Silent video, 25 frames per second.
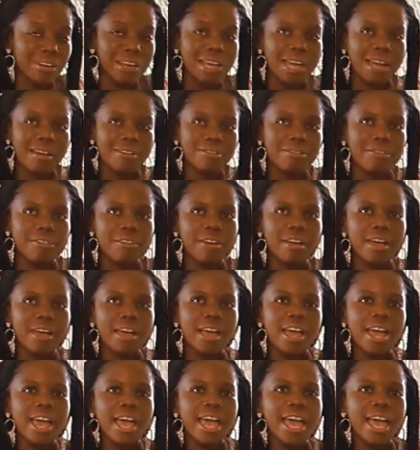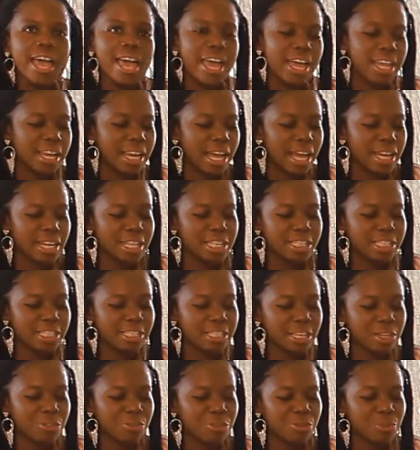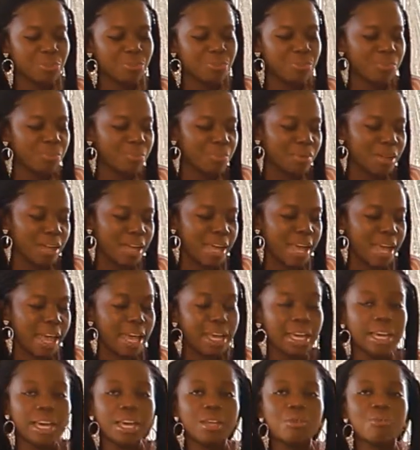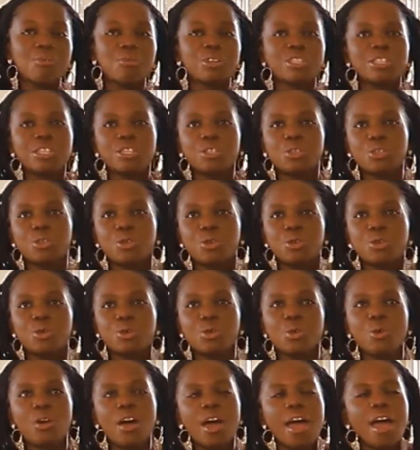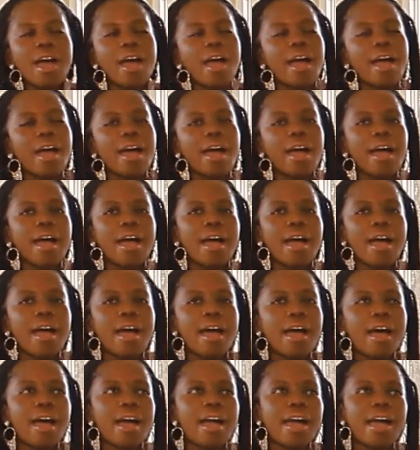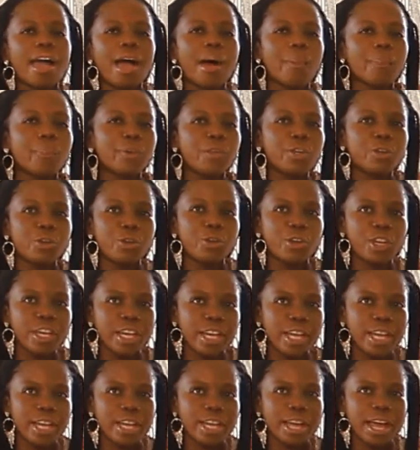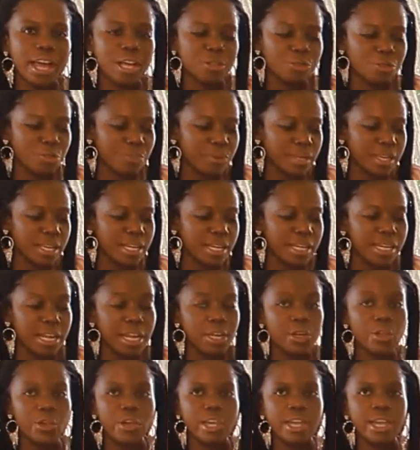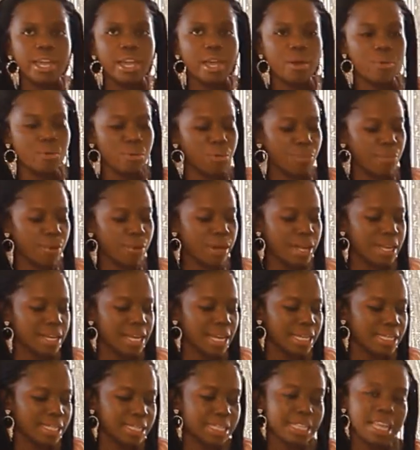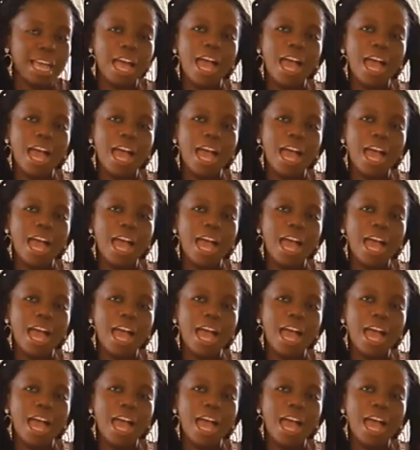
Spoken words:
love. And Alice Shafin again wishes you a happy new year. As you begin a new year, we pray that